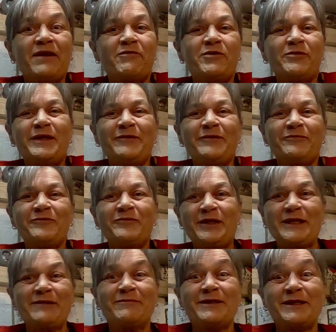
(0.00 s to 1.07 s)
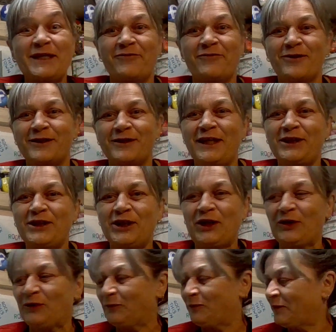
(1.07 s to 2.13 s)
everyone, welcome to Taff Rocks
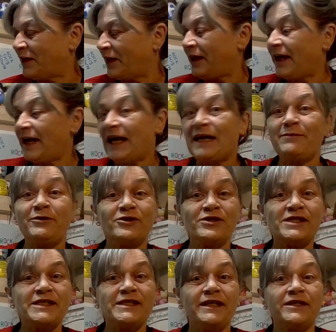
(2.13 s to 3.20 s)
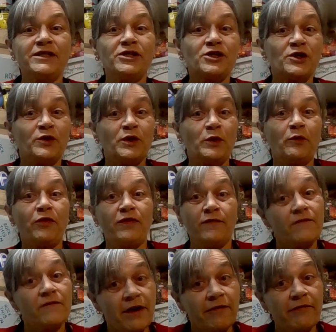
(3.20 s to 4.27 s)
HQ. I'm here today to show you the
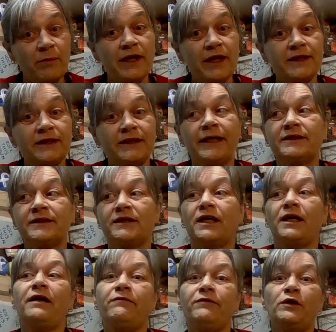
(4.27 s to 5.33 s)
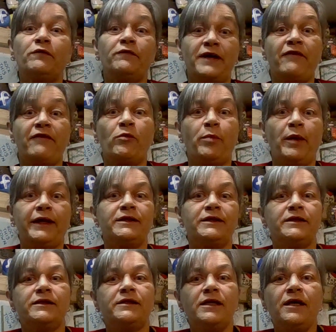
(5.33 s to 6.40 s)
very basics if you've never
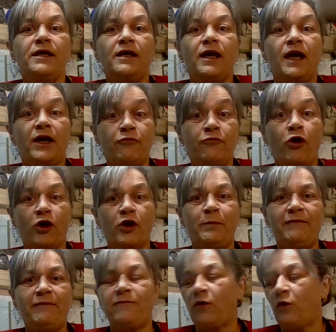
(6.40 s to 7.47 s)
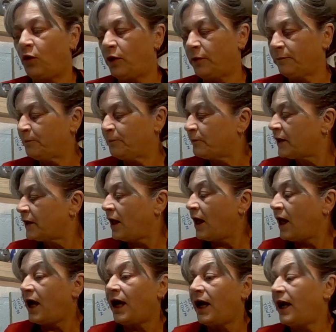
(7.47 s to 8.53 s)
painted a rock before.
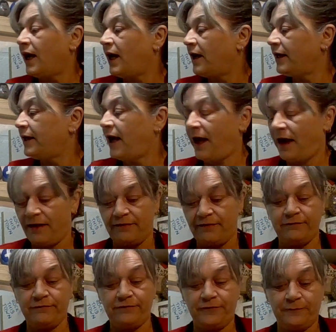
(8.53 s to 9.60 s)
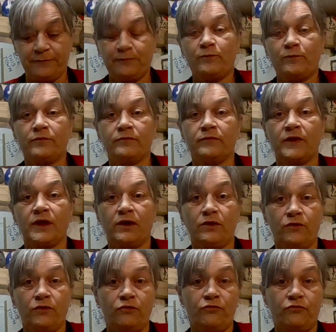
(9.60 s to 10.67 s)
I have
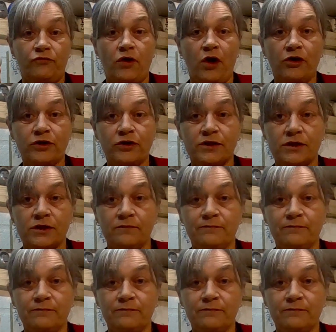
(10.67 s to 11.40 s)
rocks,